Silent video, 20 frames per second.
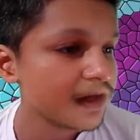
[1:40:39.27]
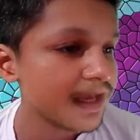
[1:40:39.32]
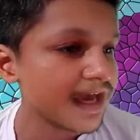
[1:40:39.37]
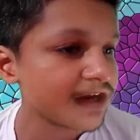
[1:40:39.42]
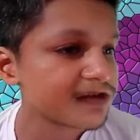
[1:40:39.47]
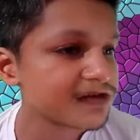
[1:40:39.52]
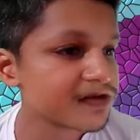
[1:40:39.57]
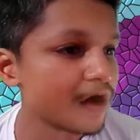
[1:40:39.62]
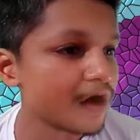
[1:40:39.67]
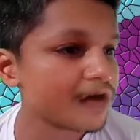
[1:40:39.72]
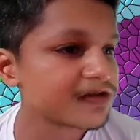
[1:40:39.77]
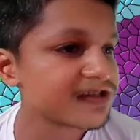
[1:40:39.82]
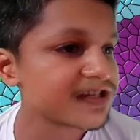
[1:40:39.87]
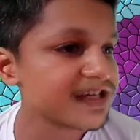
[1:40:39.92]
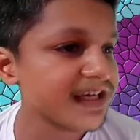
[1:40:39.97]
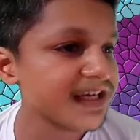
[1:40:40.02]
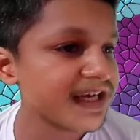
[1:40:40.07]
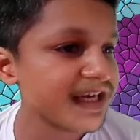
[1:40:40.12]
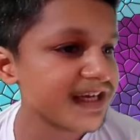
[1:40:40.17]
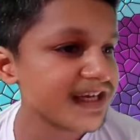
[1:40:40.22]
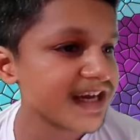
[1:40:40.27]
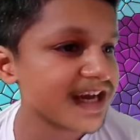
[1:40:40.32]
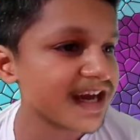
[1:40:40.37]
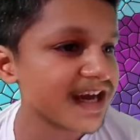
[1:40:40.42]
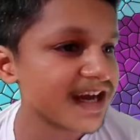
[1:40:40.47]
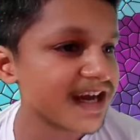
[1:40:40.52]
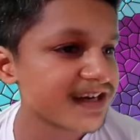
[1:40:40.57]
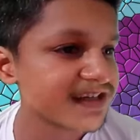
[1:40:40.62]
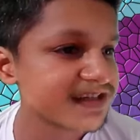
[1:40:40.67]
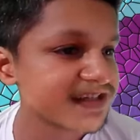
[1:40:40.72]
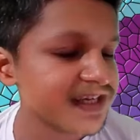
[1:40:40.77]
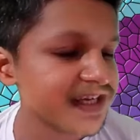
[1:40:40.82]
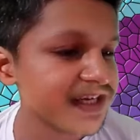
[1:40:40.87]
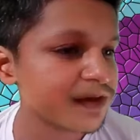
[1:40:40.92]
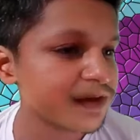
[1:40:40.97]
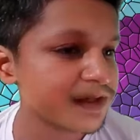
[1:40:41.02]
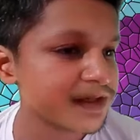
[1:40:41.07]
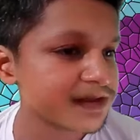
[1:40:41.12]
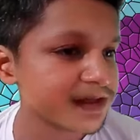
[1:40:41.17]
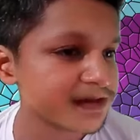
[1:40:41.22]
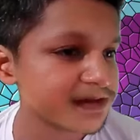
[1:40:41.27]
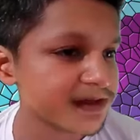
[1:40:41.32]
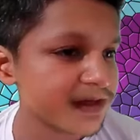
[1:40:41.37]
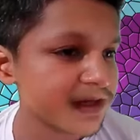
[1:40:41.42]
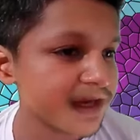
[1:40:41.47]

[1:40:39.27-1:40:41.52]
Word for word: exhausting in car sequences.